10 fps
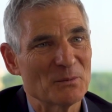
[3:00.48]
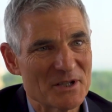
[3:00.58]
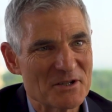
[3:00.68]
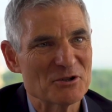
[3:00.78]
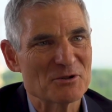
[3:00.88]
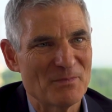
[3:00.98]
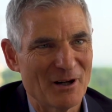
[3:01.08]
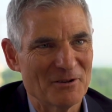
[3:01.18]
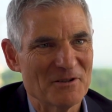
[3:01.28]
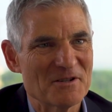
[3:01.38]
our research
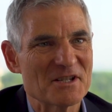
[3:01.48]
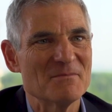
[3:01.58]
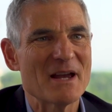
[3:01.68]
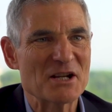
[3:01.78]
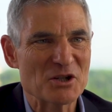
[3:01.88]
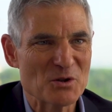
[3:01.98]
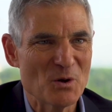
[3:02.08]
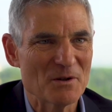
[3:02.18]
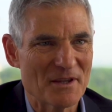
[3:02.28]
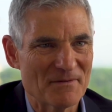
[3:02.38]
partners to make
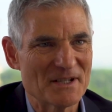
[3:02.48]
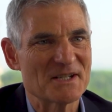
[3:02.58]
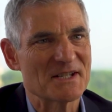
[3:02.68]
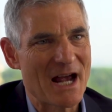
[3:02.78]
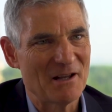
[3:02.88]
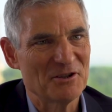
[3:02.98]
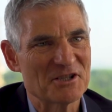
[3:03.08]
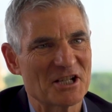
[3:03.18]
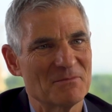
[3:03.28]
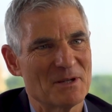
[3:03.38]
sure that these solids
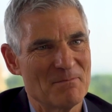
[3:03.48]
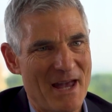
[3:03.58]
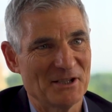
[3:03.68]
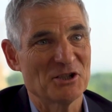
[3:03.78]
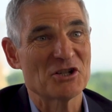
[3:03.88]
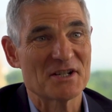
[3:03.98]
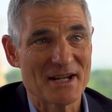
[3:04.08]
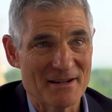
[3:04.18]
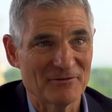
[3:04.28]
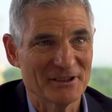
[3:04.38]
can be managed
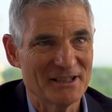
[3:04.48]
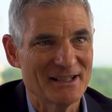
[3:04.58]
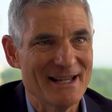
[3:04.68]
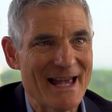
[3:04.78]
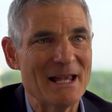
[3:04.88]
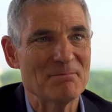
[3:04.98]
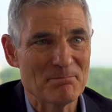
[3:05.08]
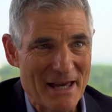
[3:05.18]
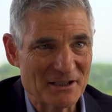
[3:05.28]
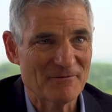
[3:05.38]
safely and
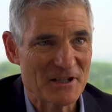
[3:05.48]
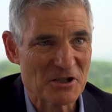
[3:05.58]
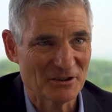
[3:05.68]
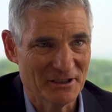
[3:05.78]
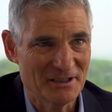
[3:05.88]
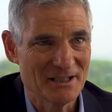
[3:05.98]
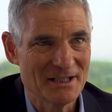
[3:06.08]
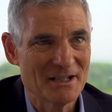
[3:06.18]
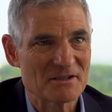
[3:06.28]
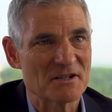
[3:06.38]
beneficially
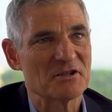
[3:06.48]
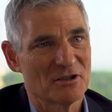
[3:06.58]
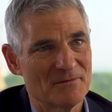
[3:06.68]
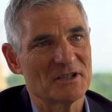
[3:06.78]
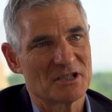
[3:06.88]
to serve the